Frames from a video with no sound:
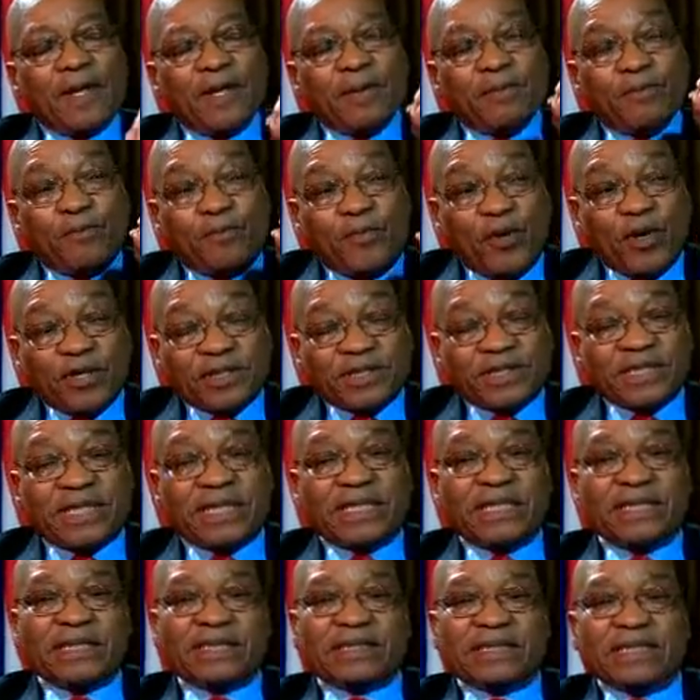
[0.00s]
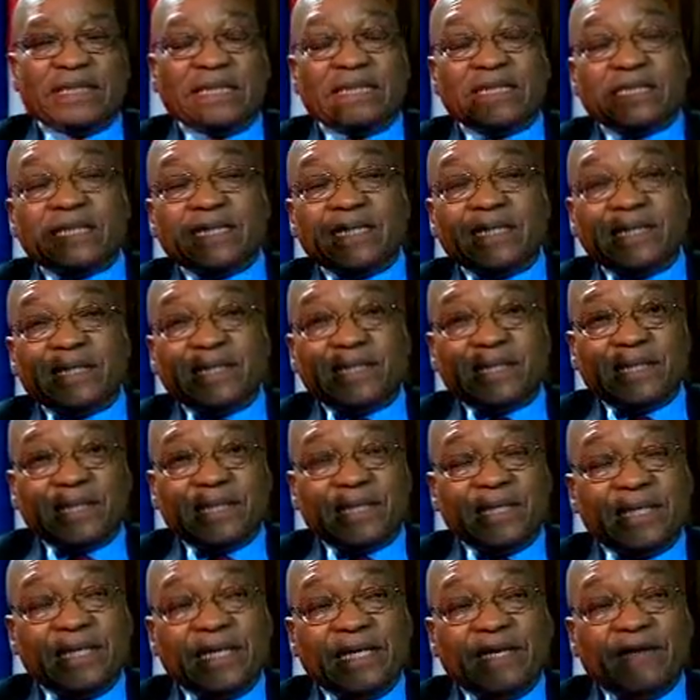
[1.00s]
Important
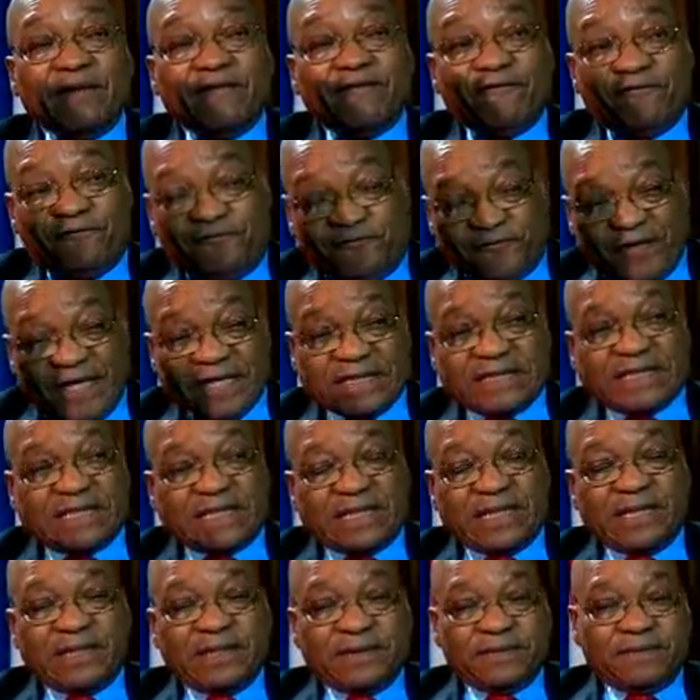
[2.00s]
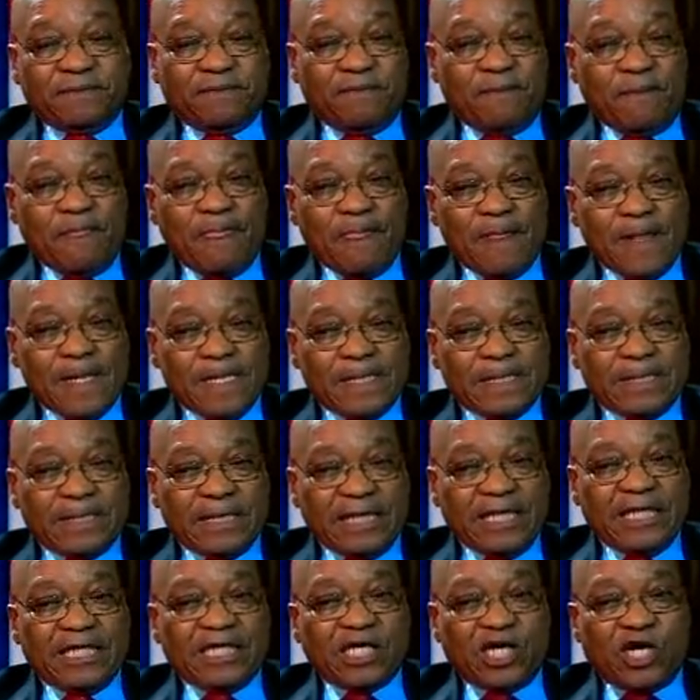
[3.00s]
firstly,
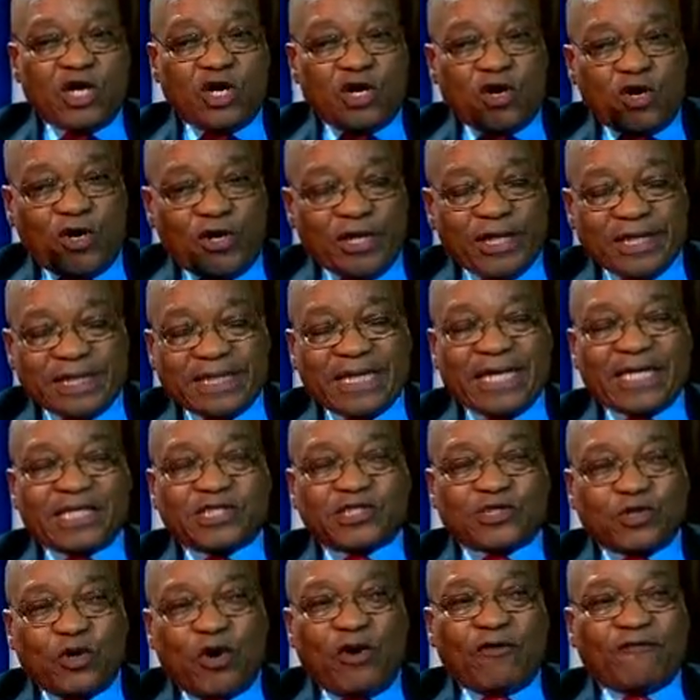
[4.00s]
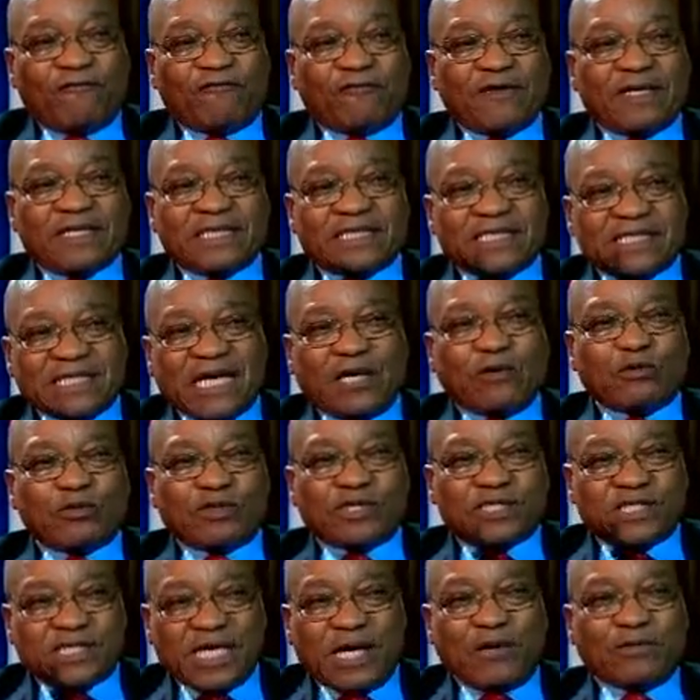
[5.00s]
in the context of
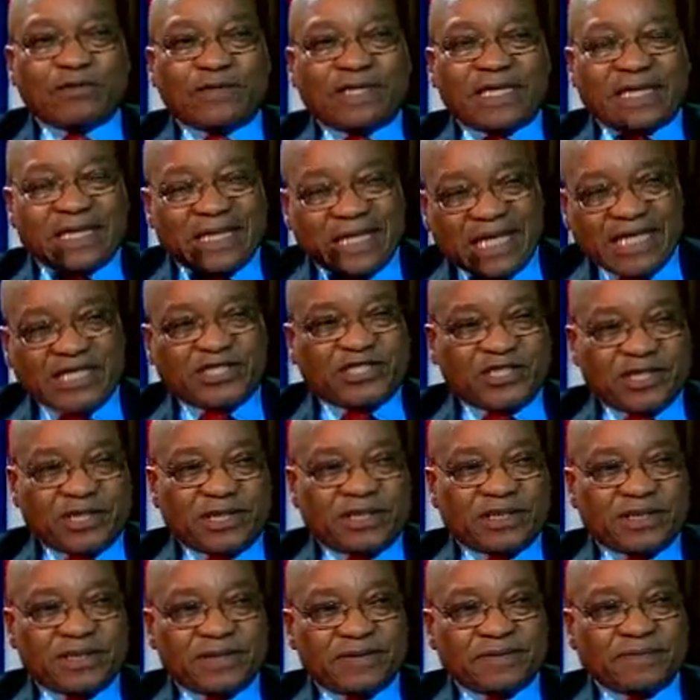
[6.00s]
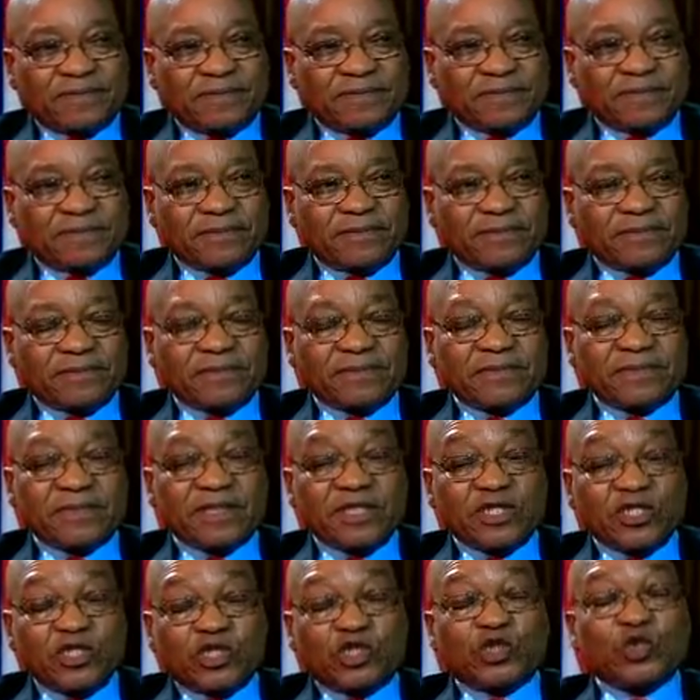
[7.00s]
South-South relations.
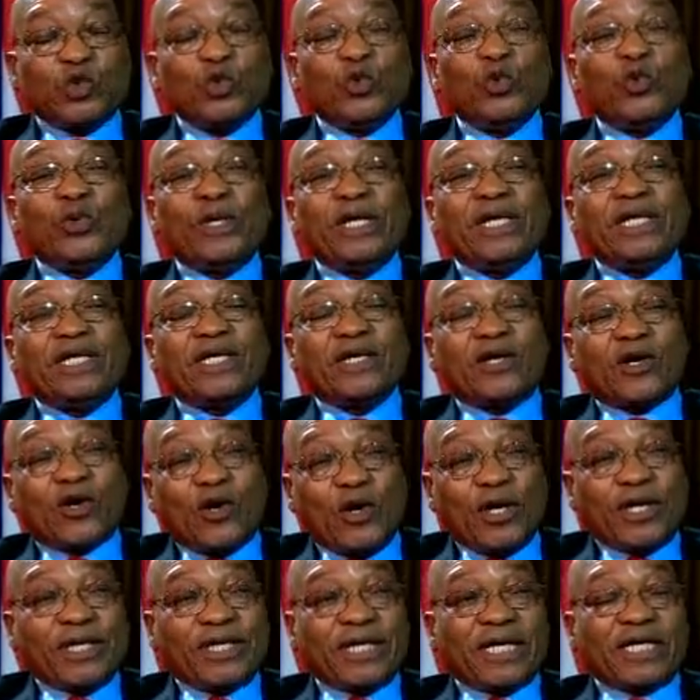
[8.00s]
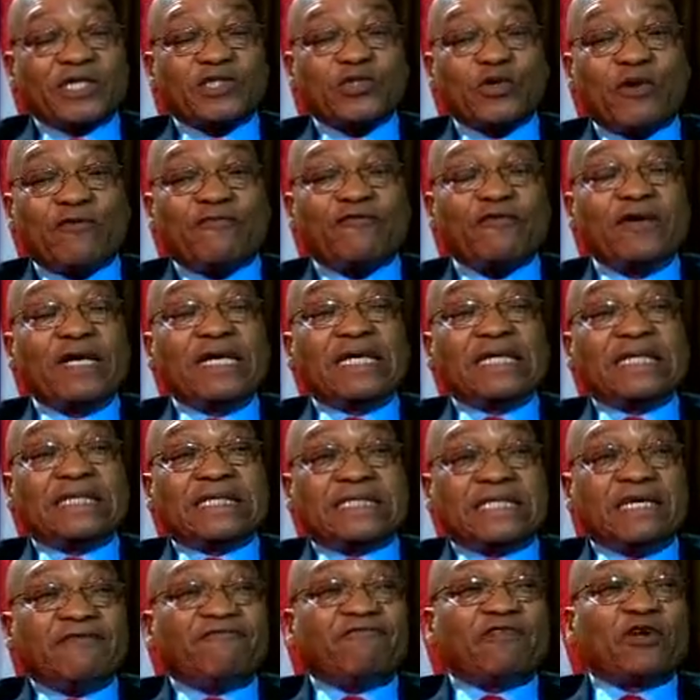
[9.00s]
Two, in the context of
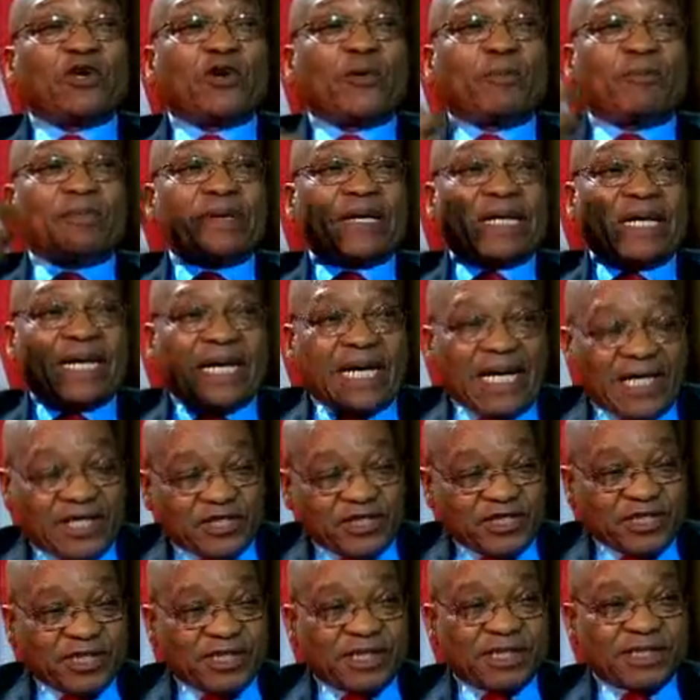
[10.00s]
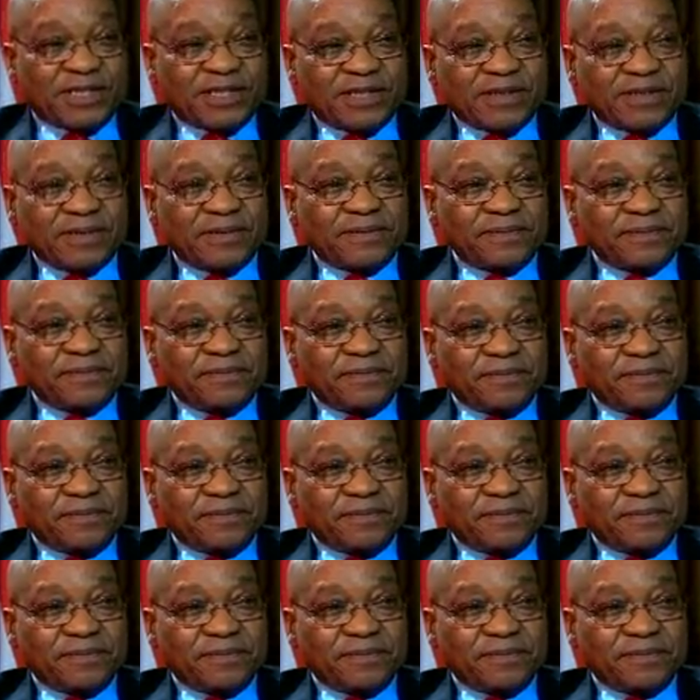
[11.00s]
developing countries.